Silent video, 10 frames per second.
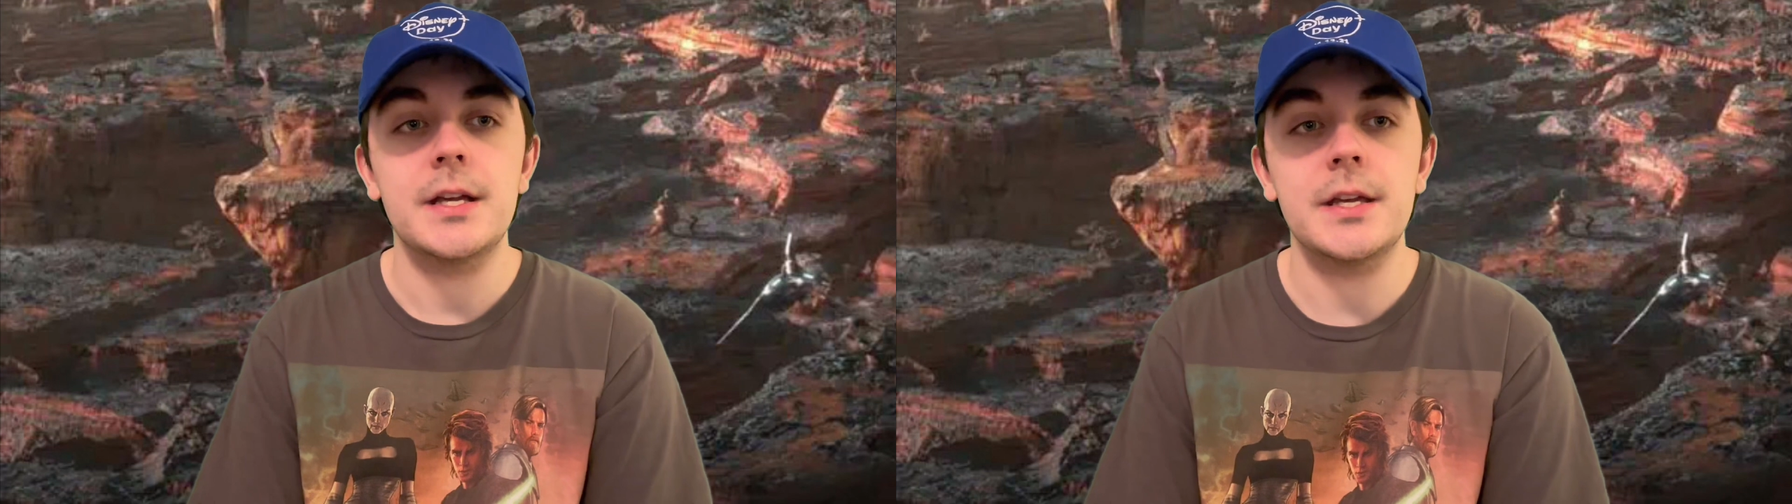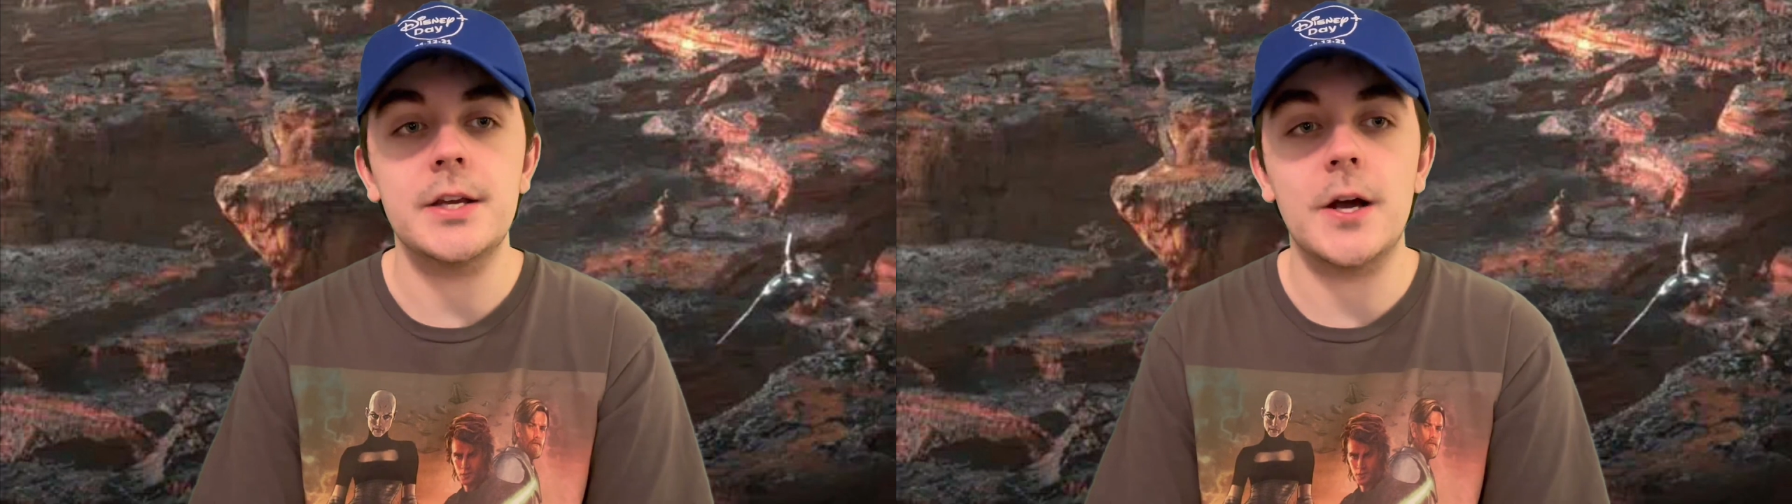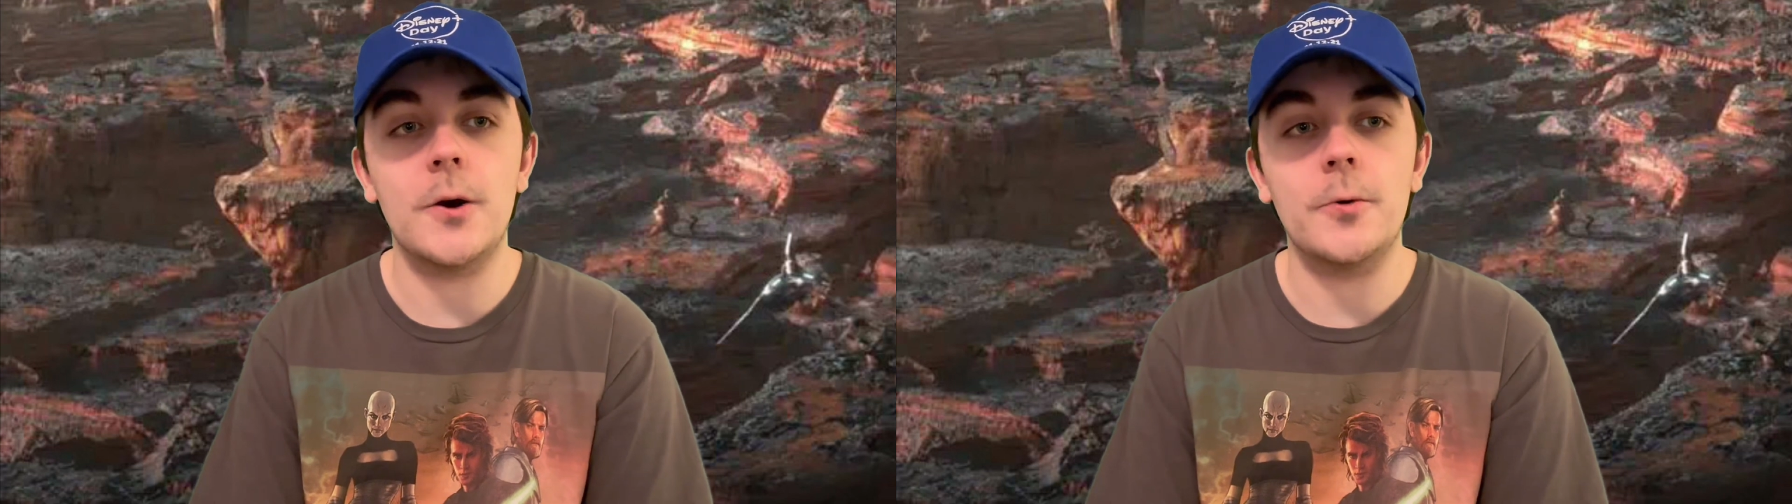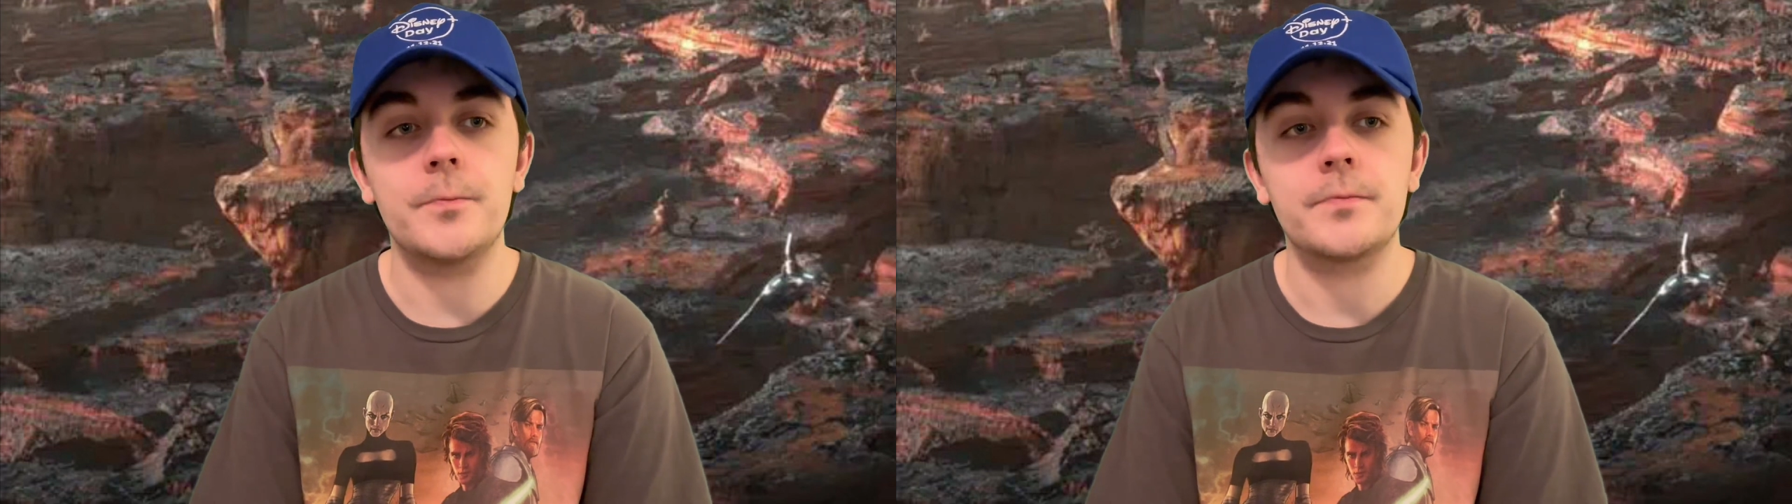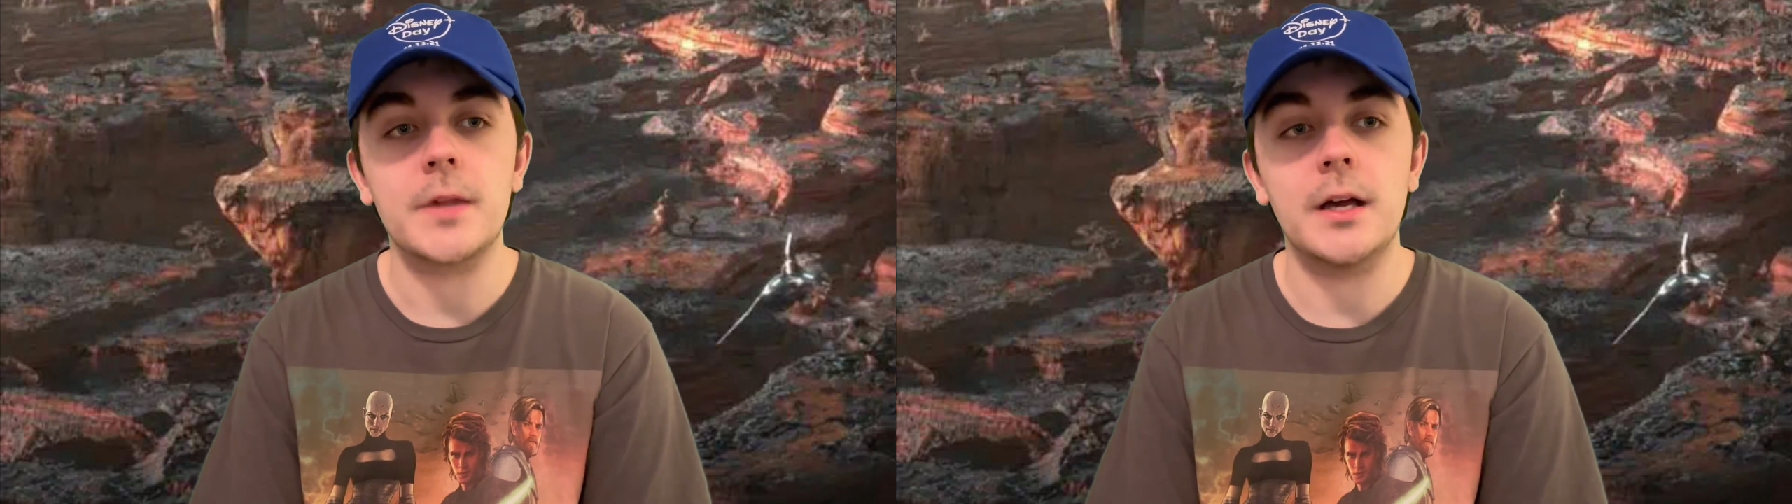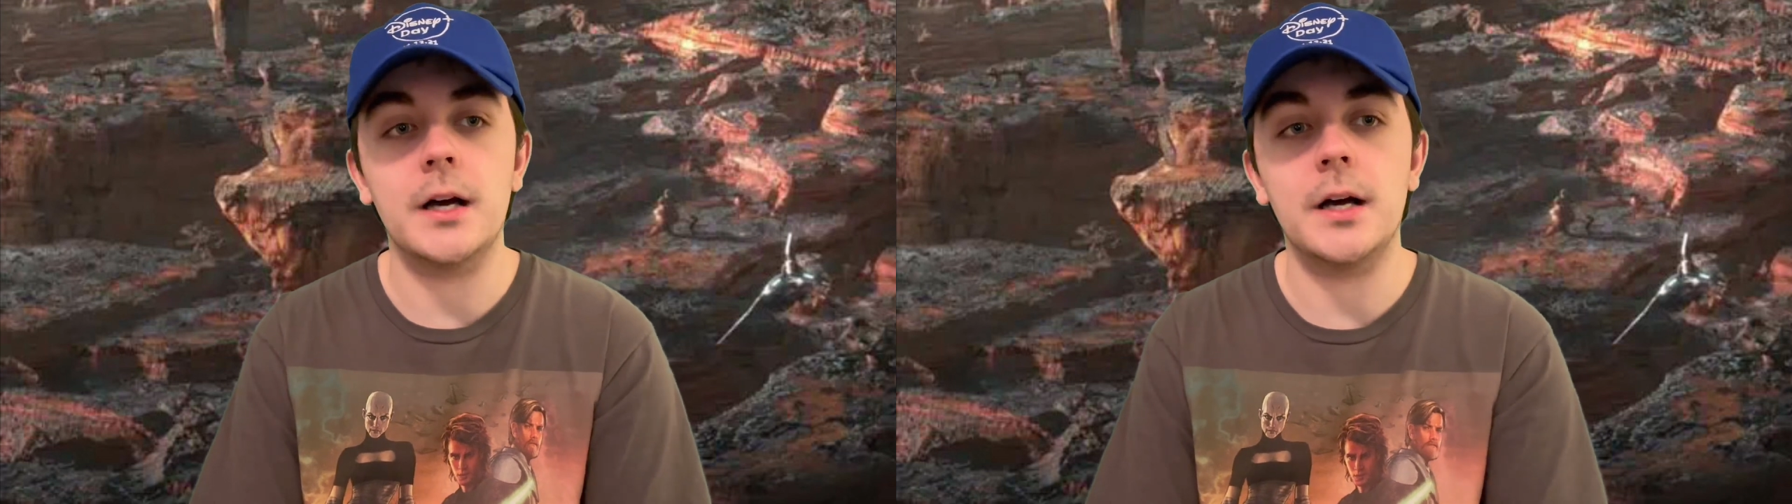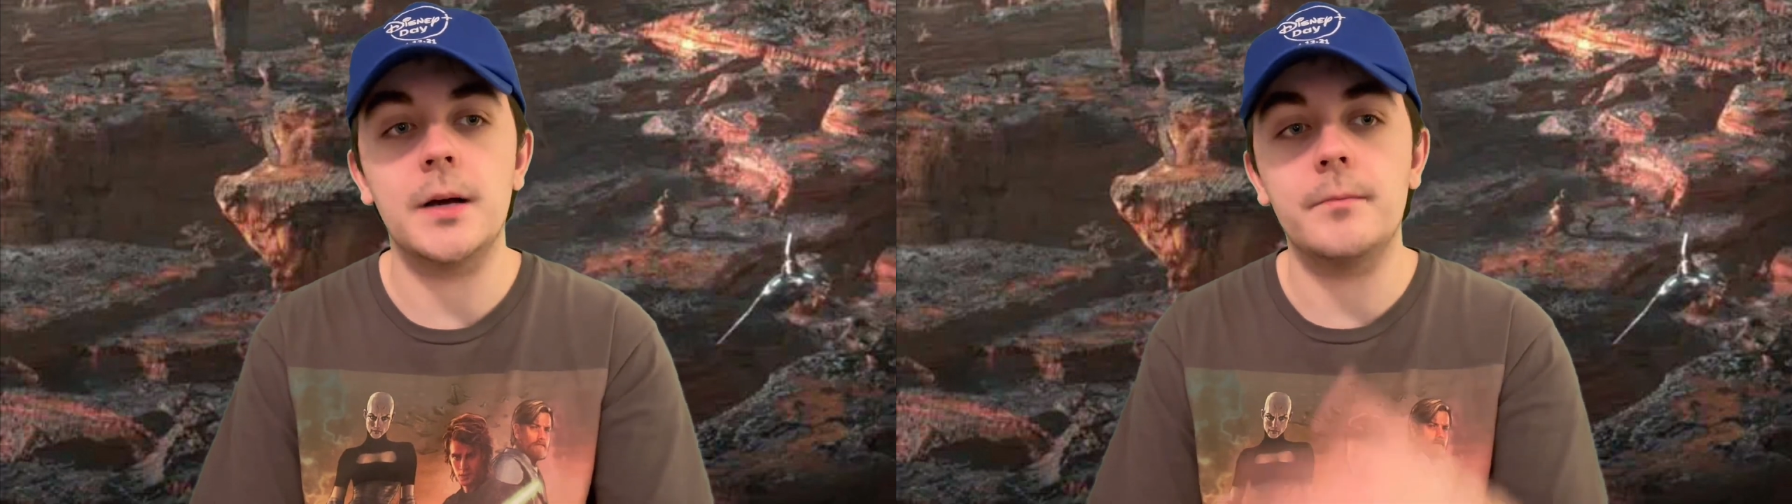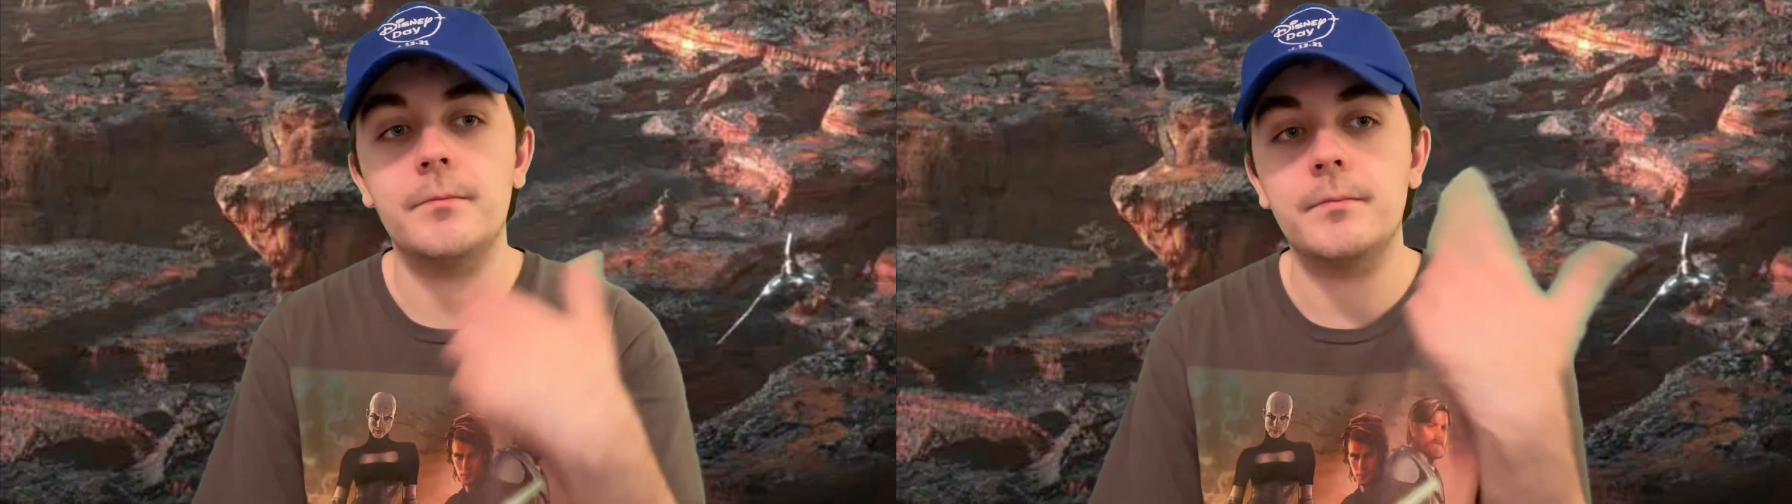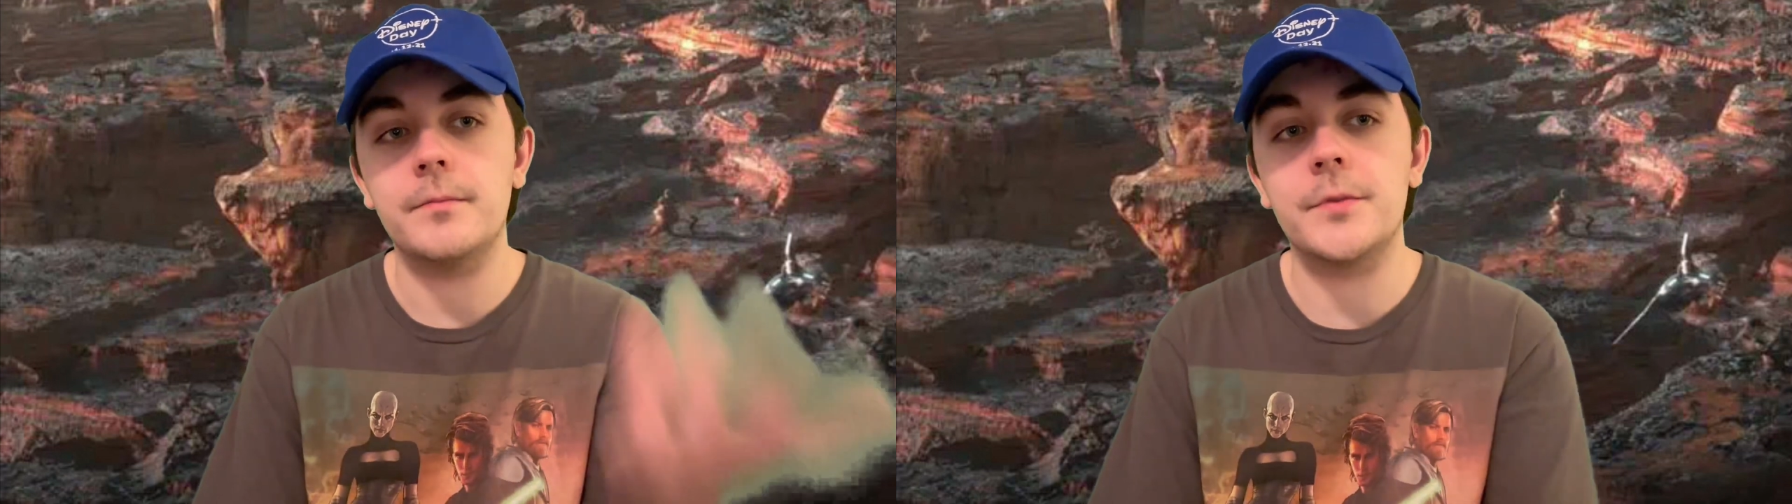you know, um,